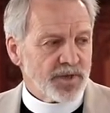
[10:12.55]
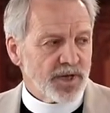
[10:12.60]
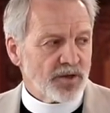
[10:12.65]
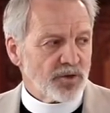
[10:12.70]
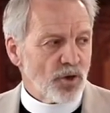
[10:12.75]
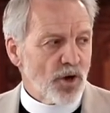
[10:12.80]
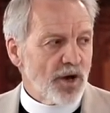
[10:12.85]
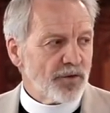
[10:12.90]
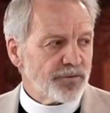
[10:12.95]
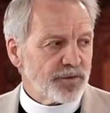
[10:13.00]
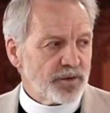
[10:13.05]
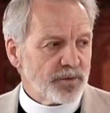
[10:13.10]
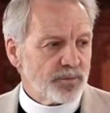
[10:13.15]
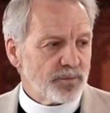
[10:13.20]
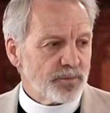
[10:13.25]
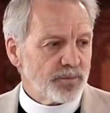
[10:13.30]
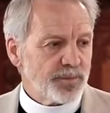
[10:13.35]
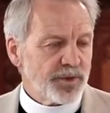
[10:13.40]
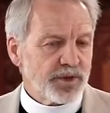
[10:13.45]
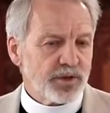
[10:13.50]
And
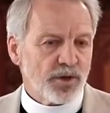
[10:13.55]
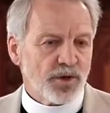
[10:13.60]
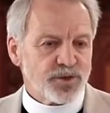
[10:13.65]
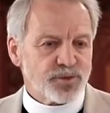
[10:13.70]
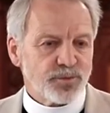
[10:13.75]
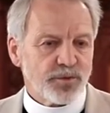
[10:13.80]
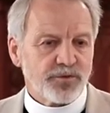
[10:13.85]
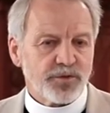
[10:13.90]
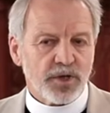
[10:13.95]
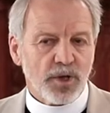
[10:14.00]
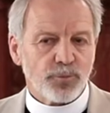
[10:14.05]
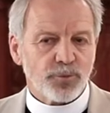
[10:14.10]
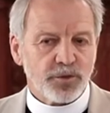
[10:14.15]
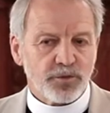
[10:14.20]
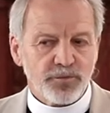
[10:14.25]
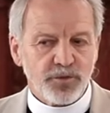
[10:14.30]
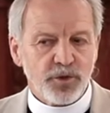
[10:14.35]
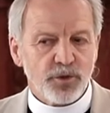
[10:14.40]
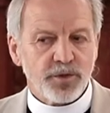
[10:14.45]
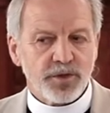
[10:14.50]
often, because we've come
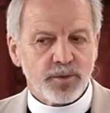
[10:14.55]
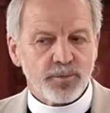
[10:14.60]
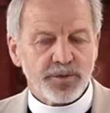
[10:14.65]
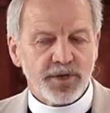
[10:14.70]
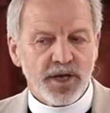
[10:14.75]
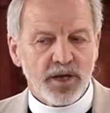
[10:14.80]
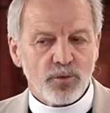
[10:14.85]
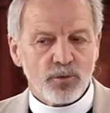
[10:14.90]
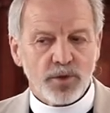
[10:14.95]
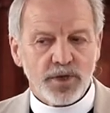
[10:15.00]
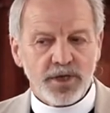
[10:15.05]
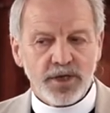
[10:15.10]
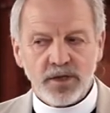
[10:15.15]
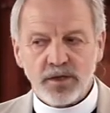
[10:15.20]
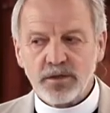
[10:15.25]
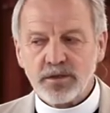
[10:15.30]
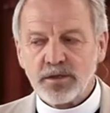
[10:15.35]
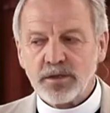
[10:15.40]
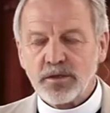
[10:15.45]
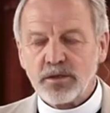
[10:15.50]
to view him that
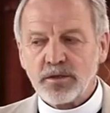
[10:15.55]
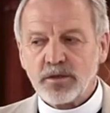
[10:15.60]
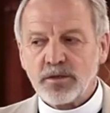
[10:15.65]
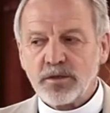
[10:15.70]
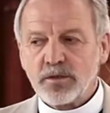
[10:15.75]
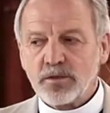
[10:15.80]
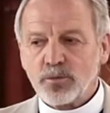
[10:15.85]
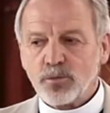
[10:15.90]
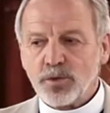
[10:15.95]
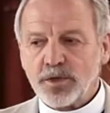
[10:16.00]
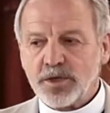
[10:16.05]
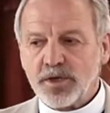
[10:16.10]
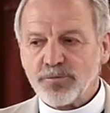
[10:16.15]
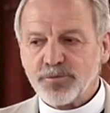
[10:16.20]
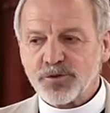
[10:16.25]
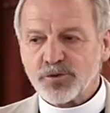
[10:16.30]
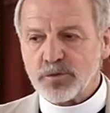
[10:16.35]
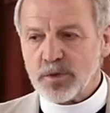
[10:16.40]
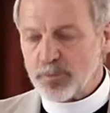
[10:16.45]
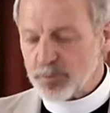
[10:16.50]
way, we
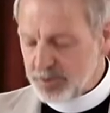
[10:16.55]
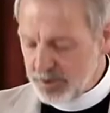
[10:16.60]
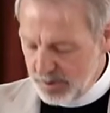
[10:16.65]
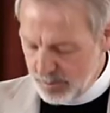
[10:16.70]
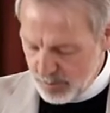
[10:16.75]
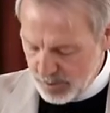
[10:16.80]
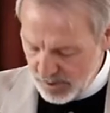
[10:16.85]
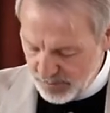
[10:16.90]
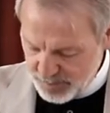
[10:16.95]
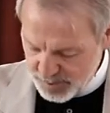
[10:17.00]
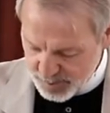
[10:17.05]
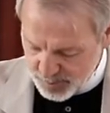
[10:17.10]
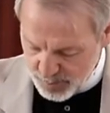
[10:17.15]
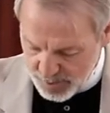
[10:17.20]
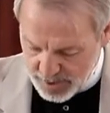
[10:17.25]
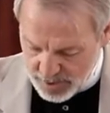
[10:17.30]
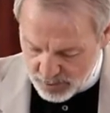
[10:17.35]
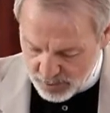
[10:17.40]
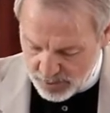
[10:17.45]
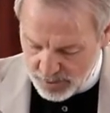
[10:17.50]
have stripped him of his
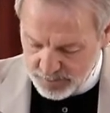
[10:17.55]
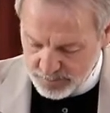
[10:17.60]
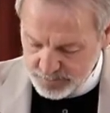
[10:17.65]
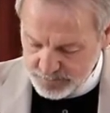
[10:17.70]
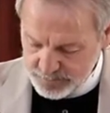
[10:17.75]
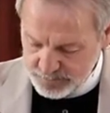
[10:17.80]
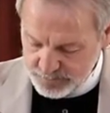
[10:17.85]
power.